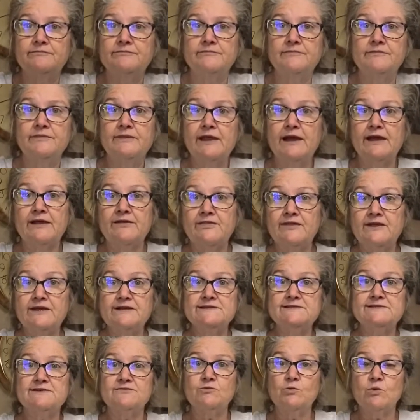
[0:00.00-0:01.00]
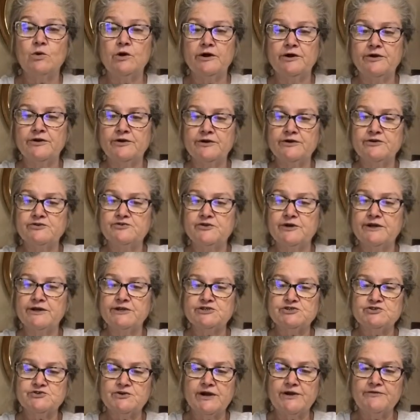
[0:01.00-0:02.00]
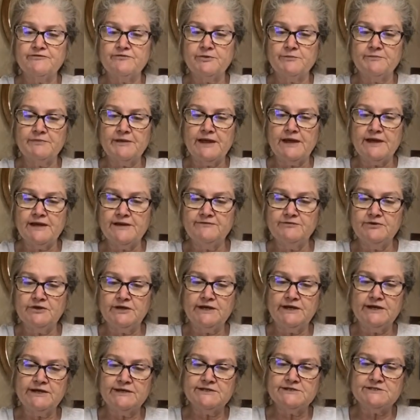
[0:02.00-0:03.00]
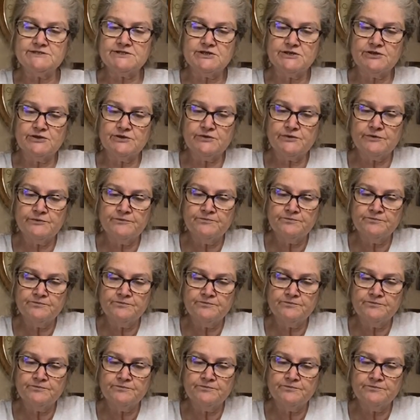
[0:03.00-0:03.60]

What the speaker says: like this, of water and drink straight from that if you needed to.